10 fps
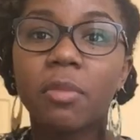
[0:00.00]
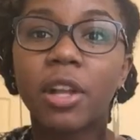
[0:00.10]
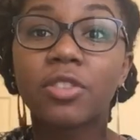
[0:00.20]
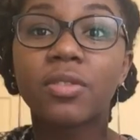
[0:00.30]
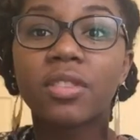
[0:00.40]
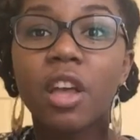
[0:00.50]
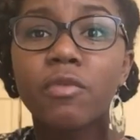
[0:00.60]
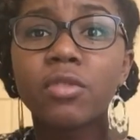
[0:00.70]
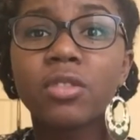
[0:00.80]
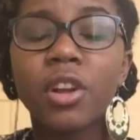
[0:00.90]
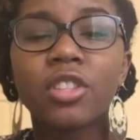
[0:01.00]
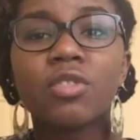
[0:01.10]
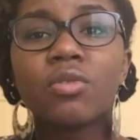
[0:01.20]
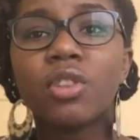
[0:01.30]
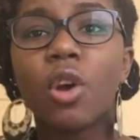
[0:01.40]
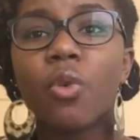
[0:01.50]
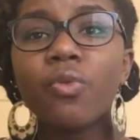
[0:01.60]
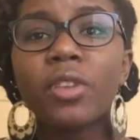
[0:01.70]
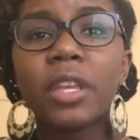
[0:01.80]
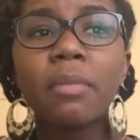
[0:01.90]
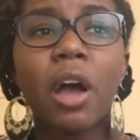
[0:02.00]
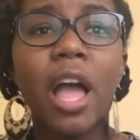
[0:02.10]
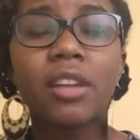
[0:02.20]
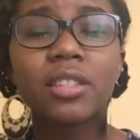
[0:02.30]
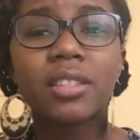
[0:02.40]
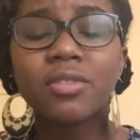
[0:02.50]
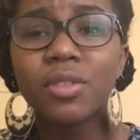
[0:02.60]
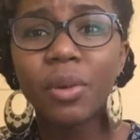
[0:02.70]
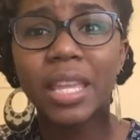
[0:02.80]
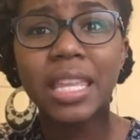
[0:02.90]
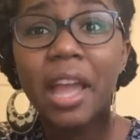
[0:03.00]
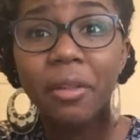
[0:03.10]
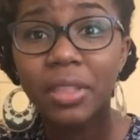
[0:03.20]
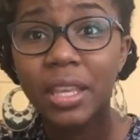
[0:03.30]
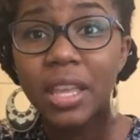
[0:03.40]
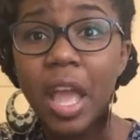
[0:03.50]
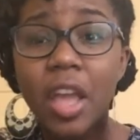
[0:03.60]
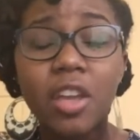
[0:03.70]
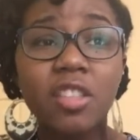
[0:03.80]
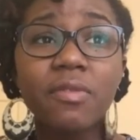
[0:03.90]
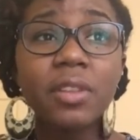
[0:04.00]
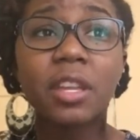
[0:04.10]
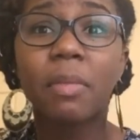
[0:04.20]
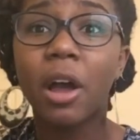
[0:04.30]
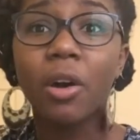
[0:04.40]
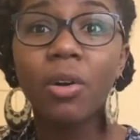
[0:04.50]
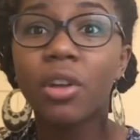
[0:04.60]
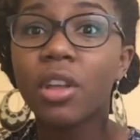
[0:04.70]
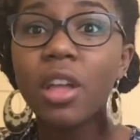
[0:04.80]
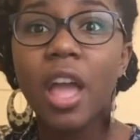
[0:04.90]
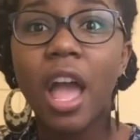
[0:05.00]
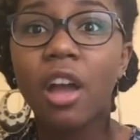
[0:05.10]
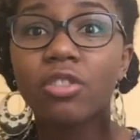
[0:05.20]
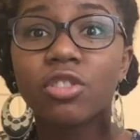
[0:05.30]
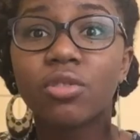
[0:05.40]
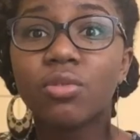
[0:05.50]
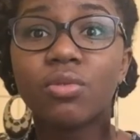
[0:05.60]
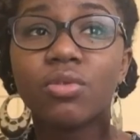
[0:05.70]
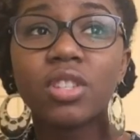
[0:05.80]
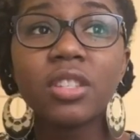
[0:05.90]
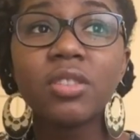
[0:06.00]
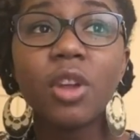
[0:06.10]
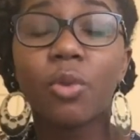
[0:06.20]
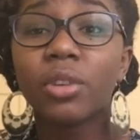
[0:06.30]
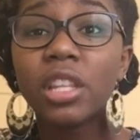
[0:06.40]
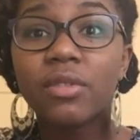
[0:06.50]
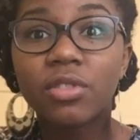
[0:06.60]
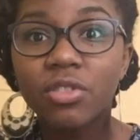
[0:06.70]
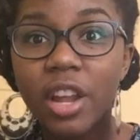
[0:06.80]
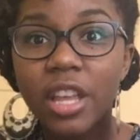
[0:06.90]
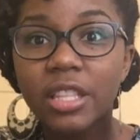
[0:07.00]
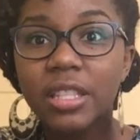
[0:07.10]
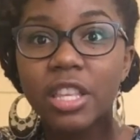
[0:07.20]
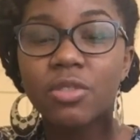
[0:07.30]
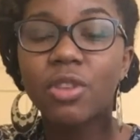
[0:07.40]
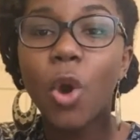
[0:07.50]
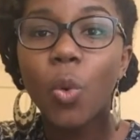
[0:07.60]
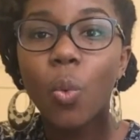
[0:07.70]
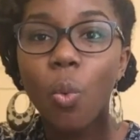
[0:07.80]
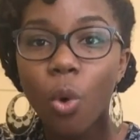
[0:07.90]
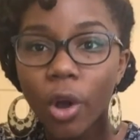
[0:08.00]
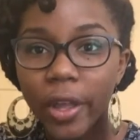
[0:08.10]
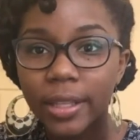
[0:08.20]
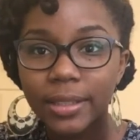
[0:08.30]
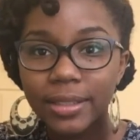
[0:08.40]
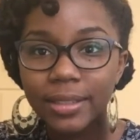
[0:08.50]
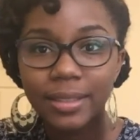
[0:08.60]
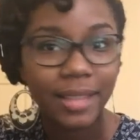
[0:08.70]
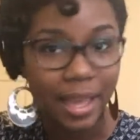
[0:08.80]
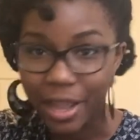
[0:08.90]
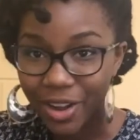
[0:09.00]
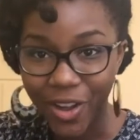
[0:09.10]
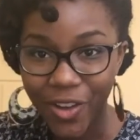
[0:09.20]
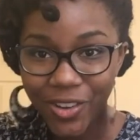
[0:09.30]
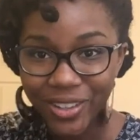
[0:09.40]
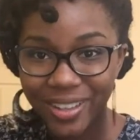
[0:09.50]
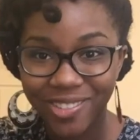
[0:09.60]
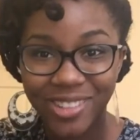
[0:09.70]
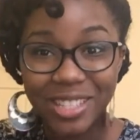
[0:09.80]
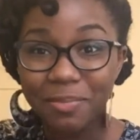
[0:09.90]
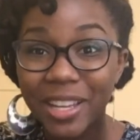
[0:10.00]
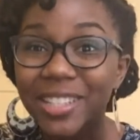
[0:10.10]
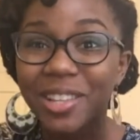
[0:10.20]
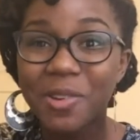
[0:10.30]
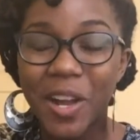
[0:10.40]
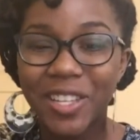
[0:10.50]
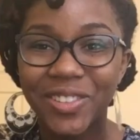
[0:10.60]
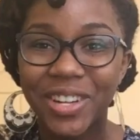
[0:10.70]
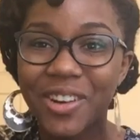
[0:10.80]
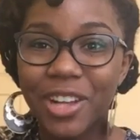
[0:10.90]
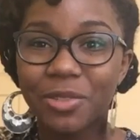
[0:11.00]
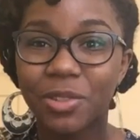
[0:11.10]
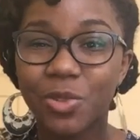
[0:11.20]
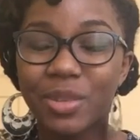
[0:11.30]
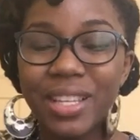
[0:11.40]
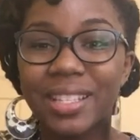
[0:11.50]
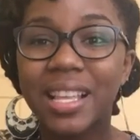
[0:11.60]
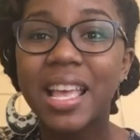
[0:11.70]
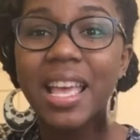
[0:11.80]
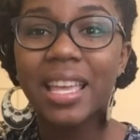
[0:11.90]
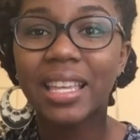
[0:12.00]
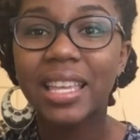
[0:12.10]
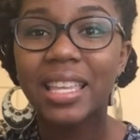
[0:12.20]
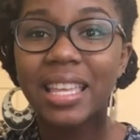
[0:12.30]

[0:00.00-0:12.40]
forget about yourself, you start to, forget about how, eating healthy. You forget about how to just, relieve stress, and you don't want that at all, especially while you're in graduate school, because it